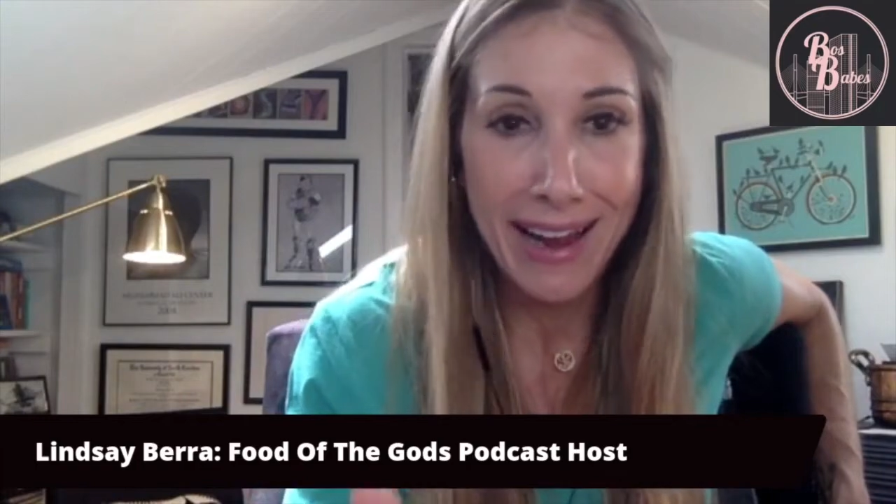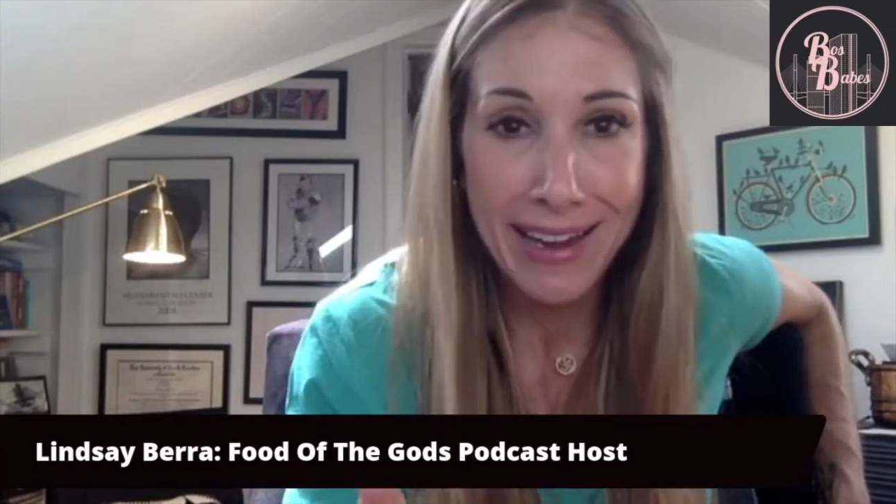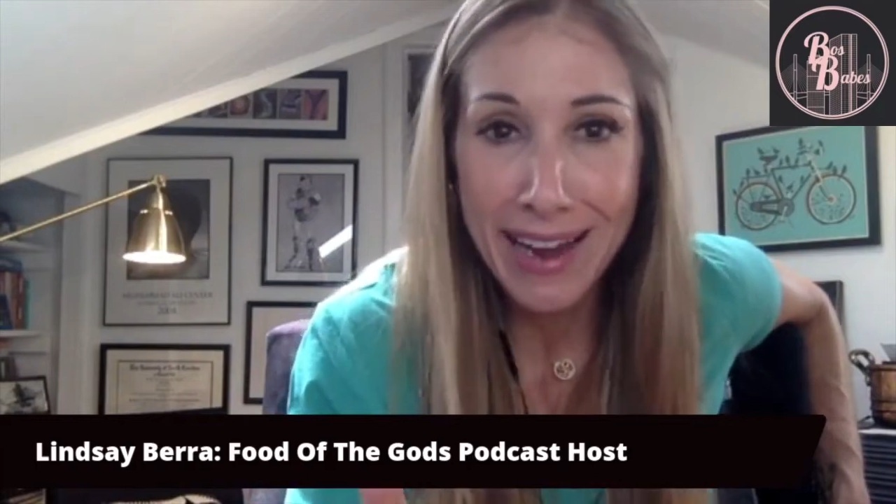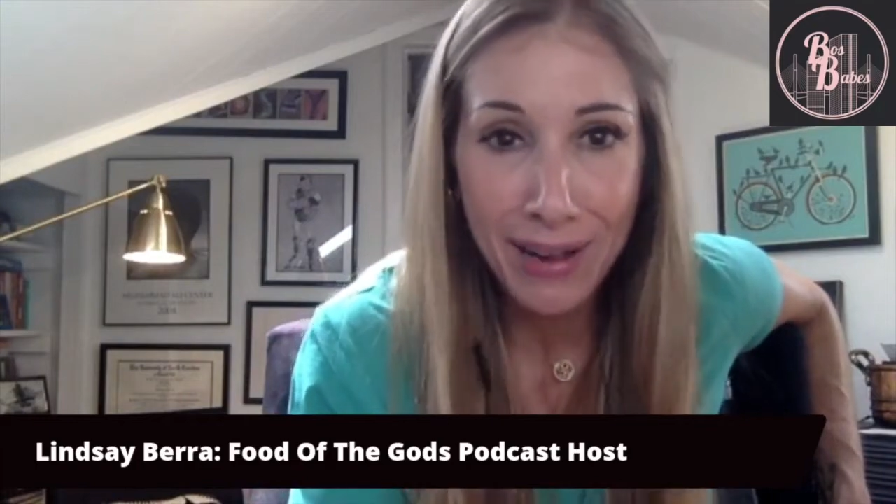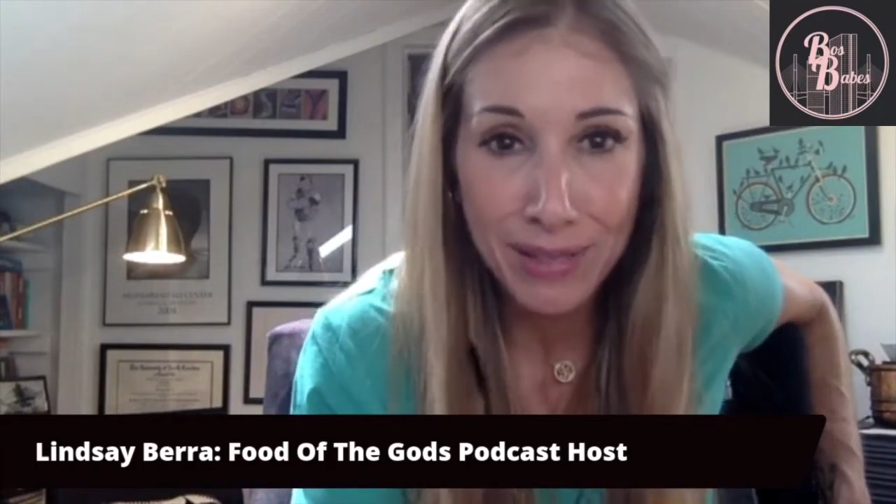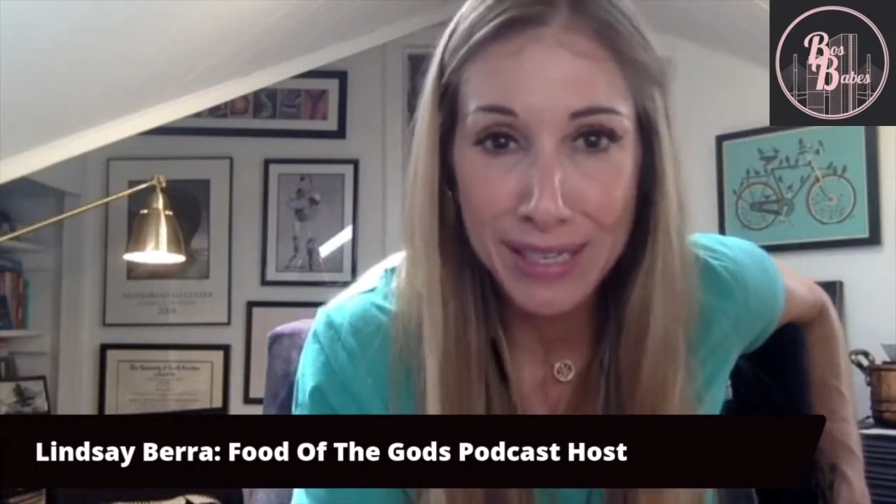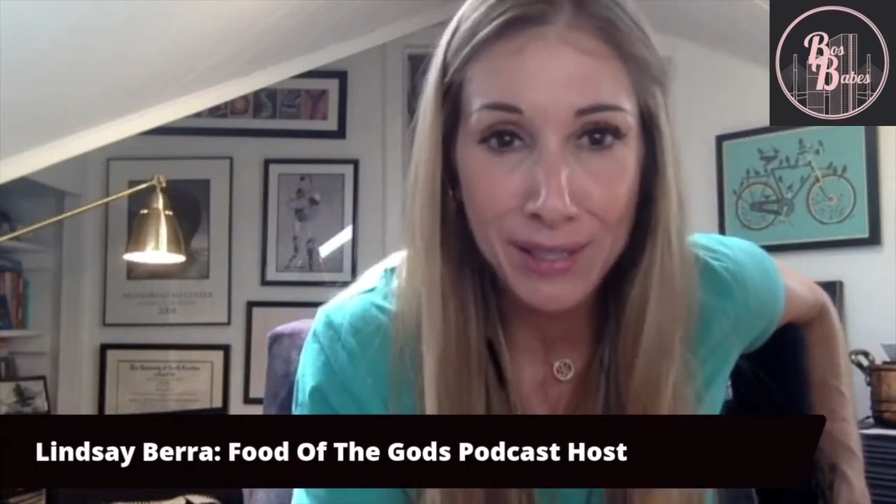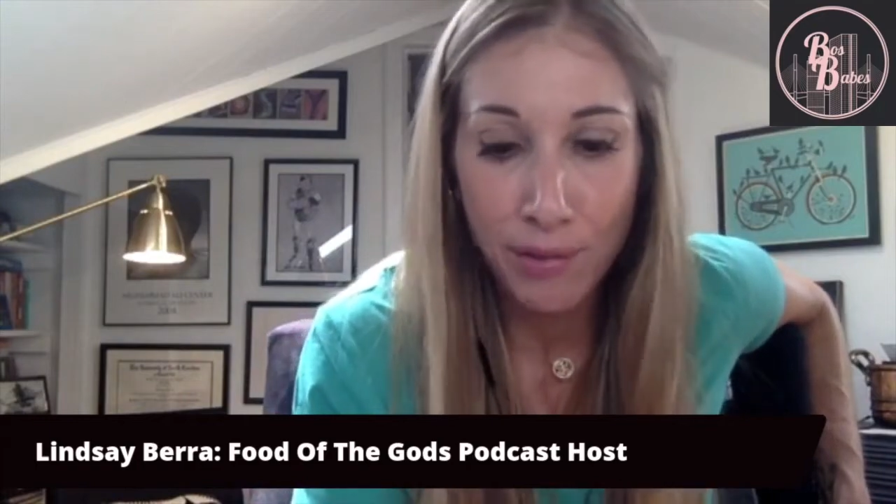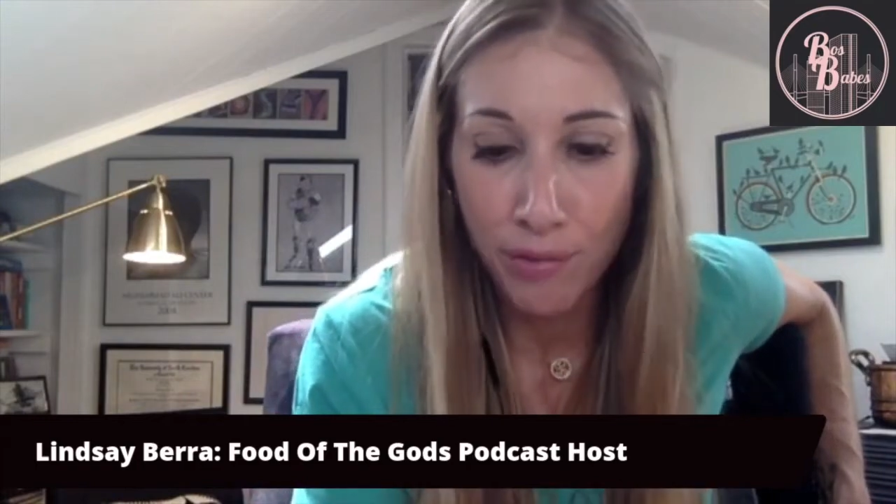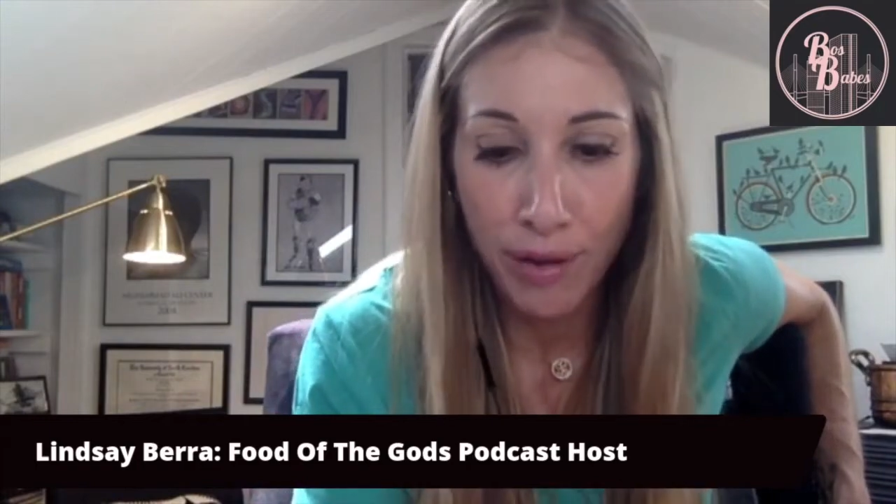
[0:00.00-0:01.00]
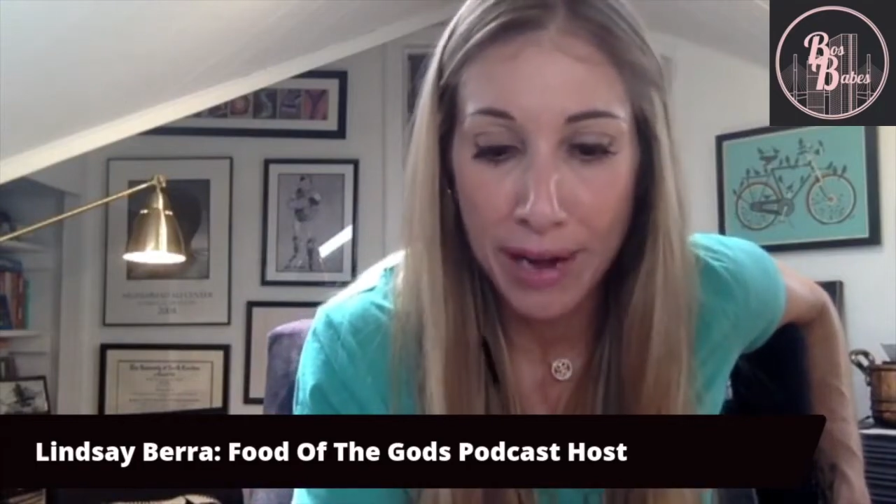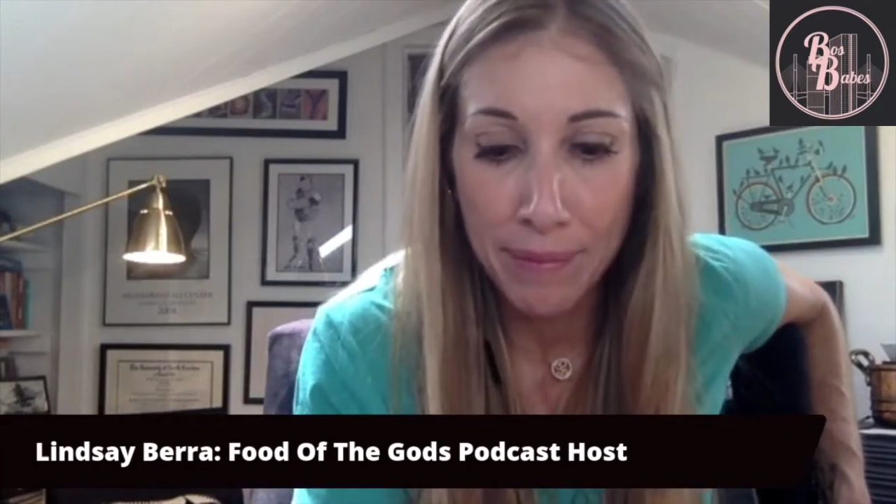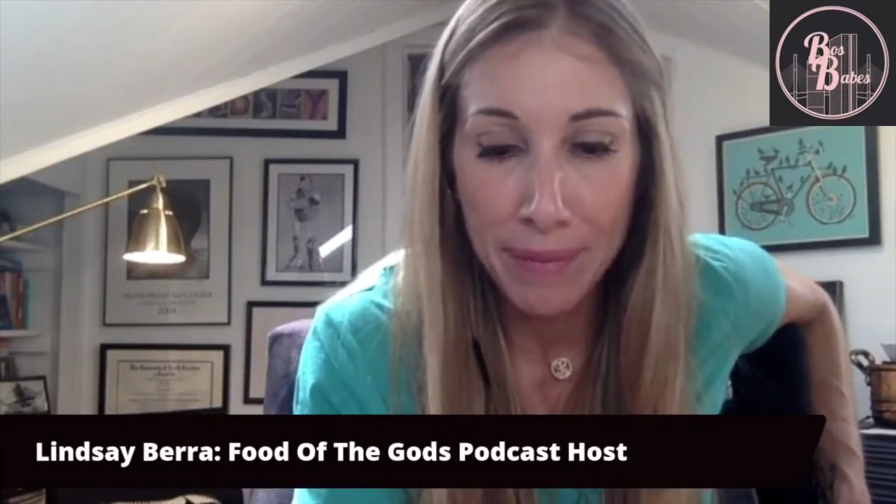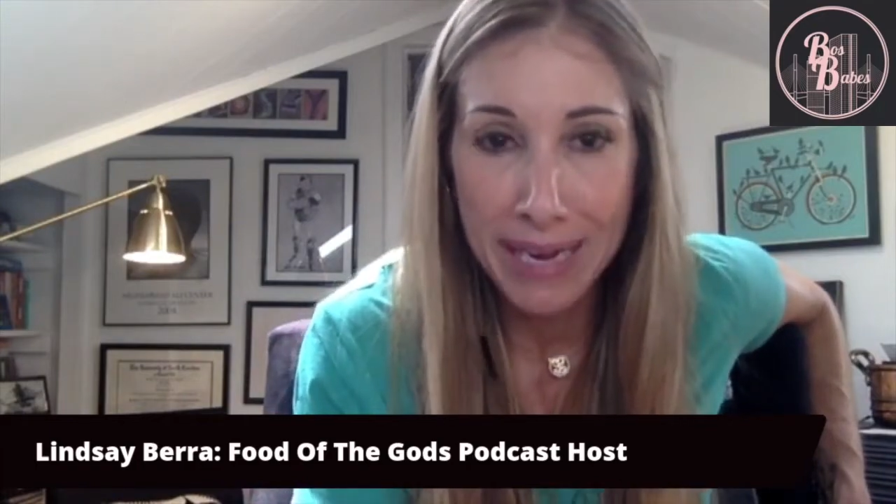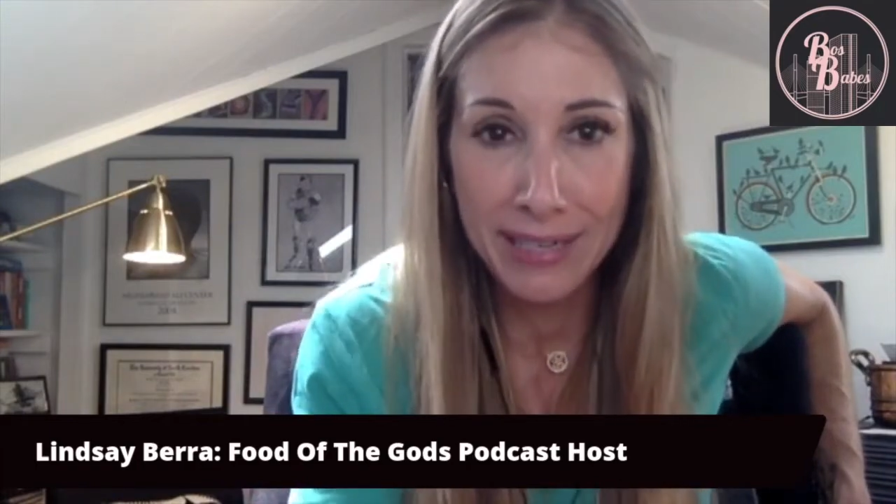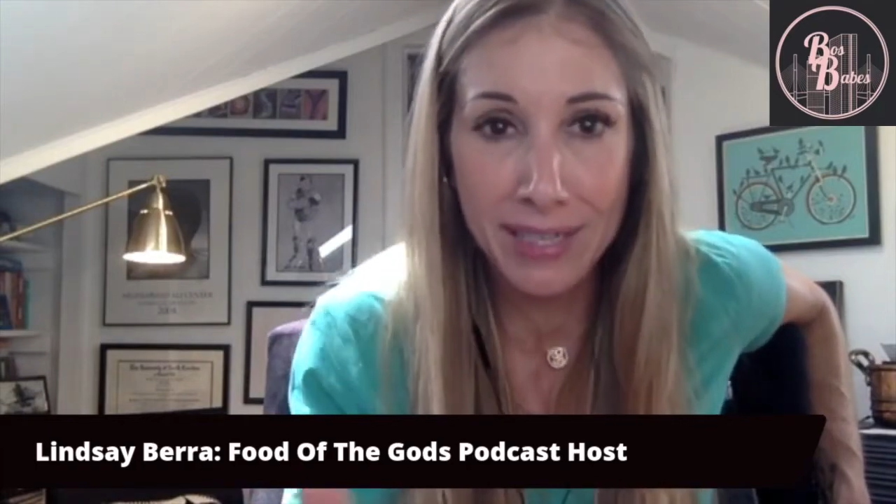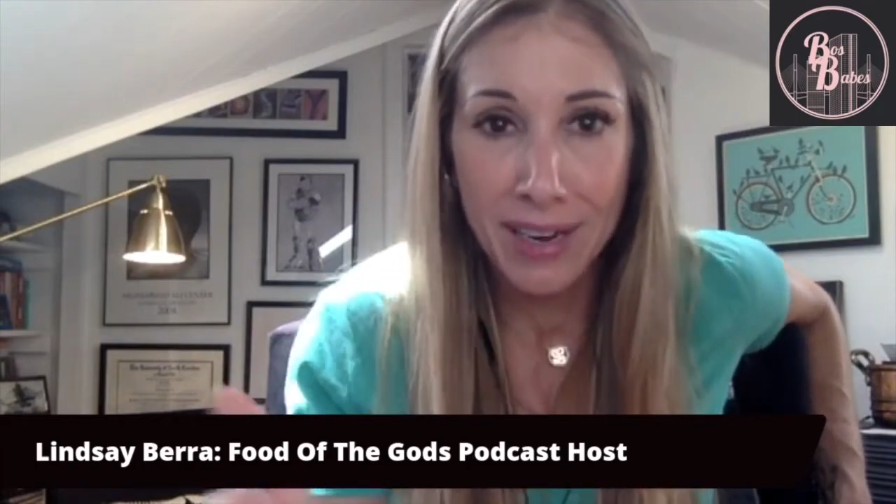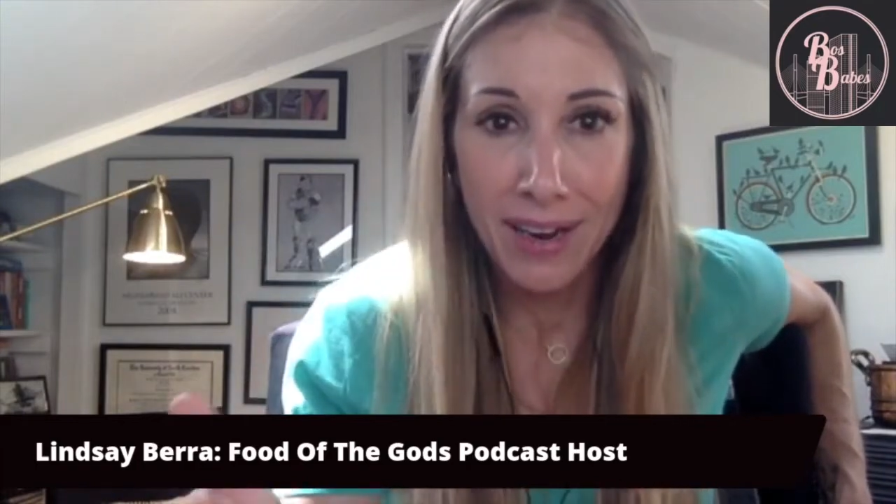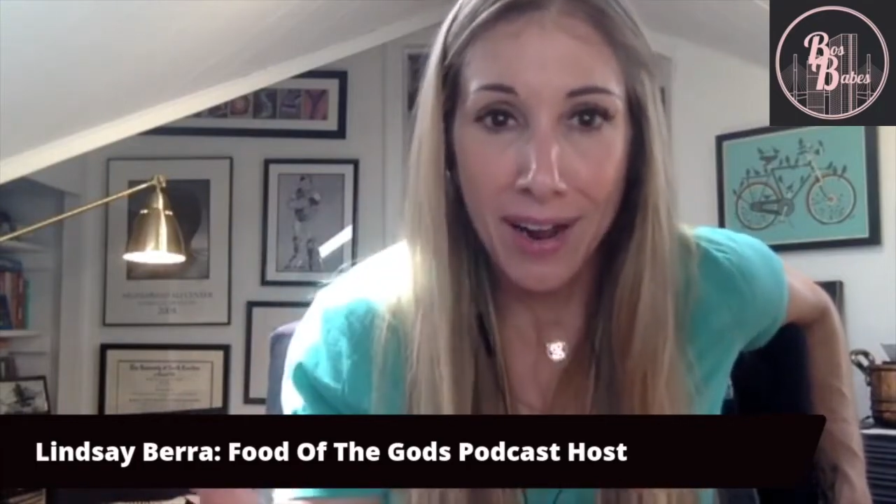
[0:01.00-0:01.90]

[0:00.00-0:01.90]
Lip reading: 8 ounces of red meat,